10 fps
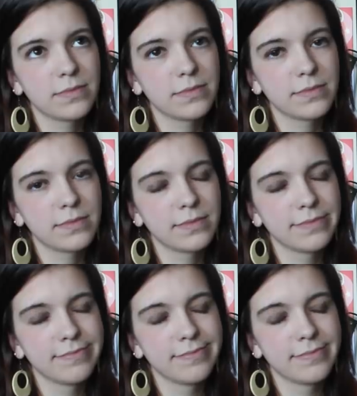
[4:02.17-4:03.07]

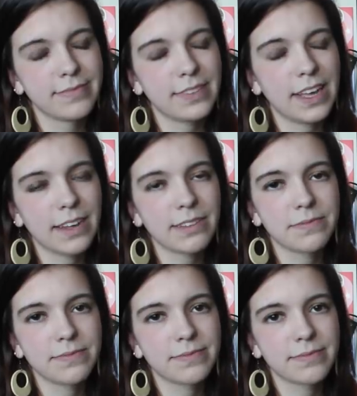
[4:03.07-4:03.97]

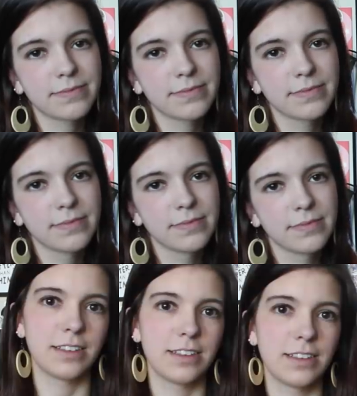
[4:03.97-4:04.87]
(not speaking)